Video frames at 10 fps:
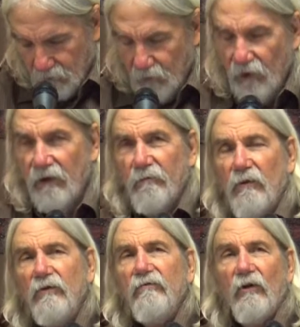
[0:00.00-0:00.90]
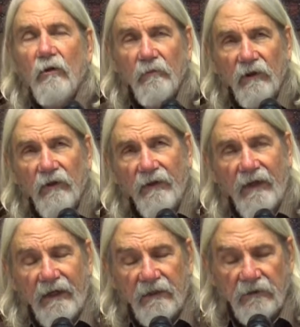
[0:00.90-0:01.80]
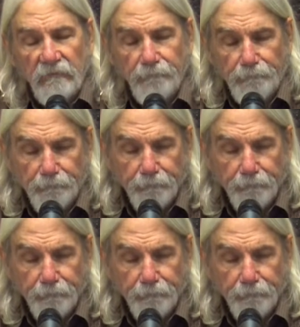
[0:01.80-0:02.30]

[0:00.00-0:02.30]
really moved on me on that, and.